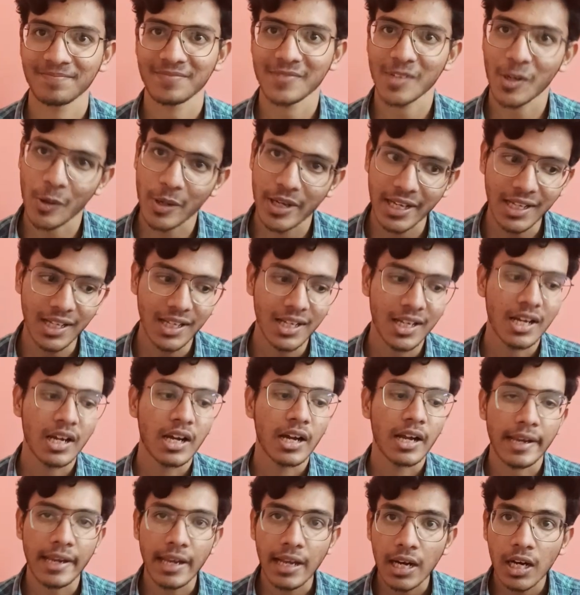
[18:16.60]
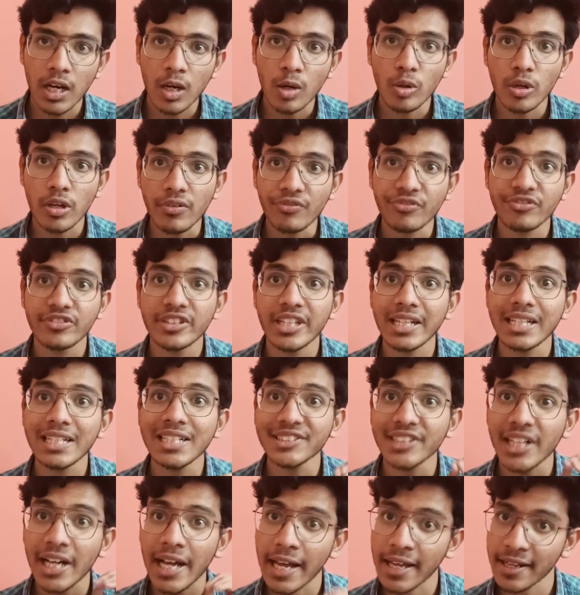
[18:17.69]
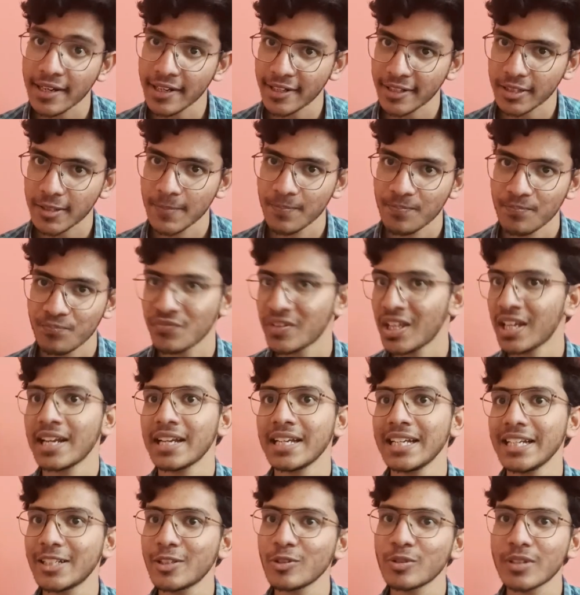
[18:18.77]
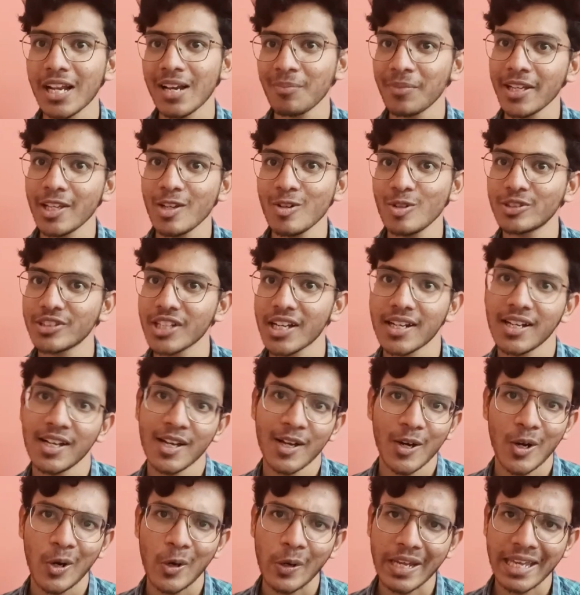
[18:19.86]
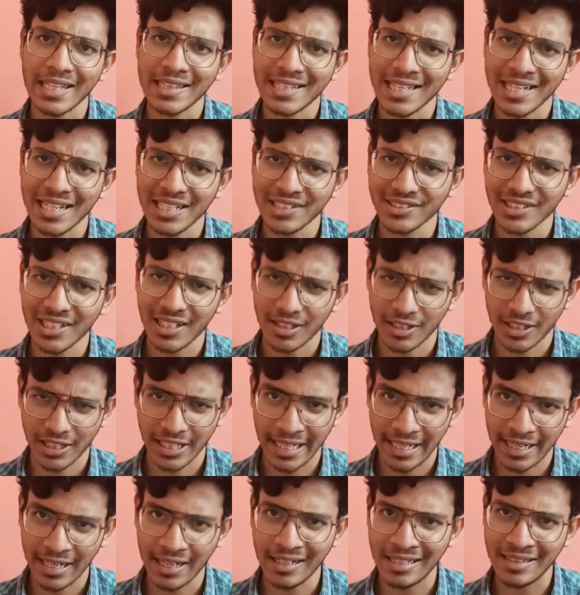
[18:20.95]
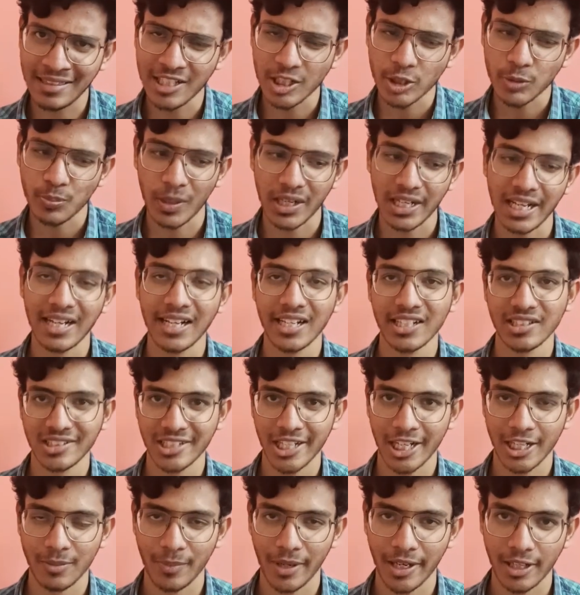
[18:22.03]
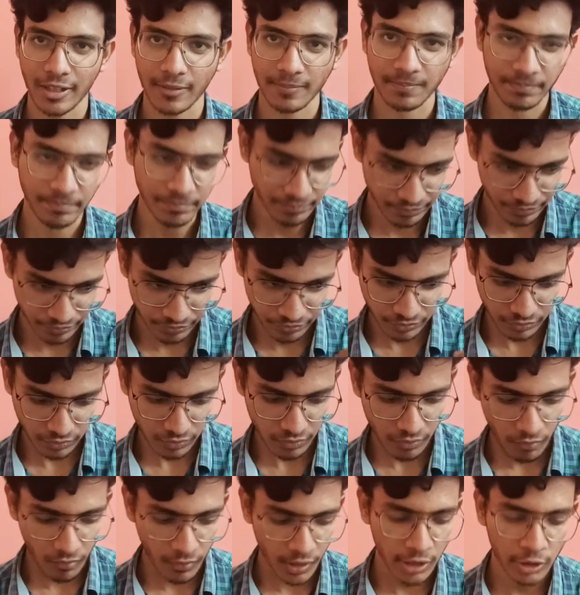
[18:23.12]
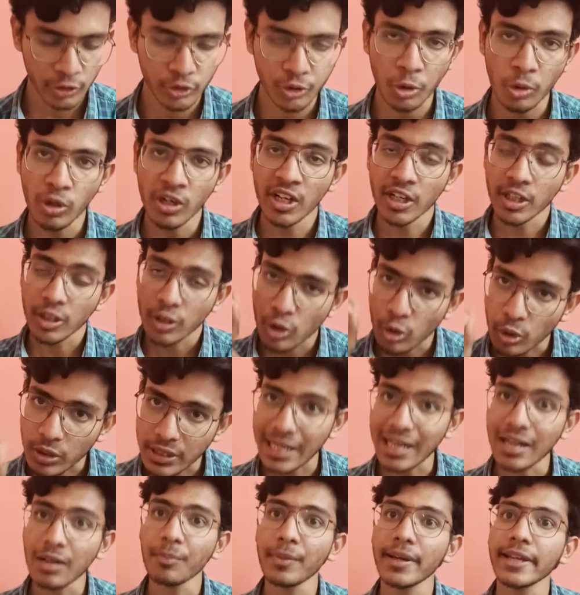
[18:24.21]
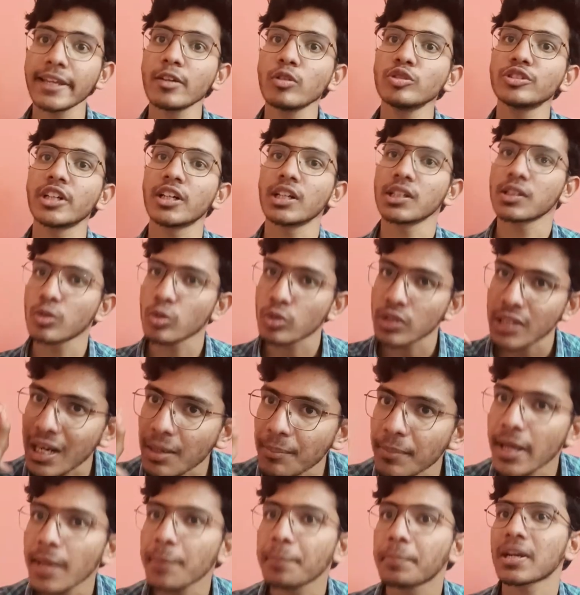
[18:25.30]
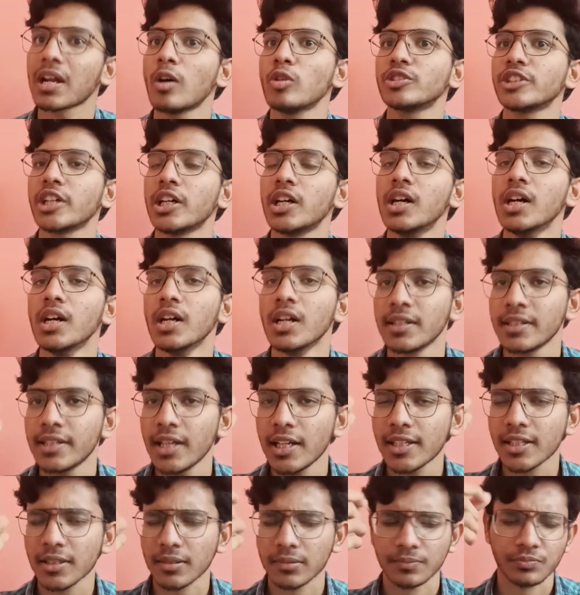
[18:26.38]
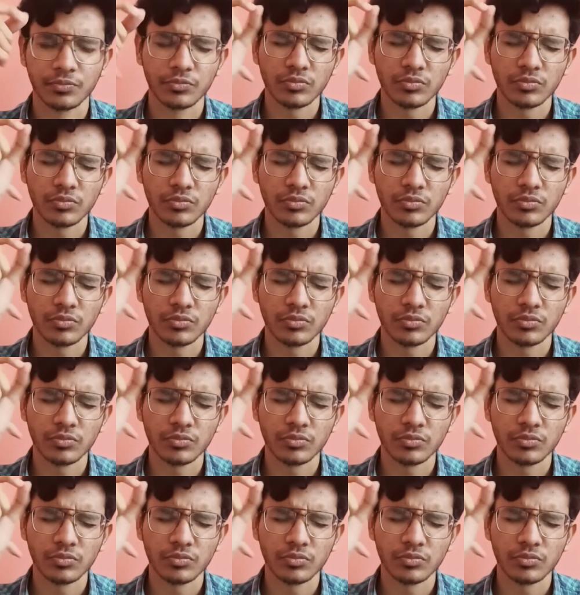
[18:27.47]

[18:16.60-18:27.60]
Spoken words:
Okay, now if there is an error, then I need to tell my user, okay, there is an error in this particular statement. So to tell my user, to tell my browser that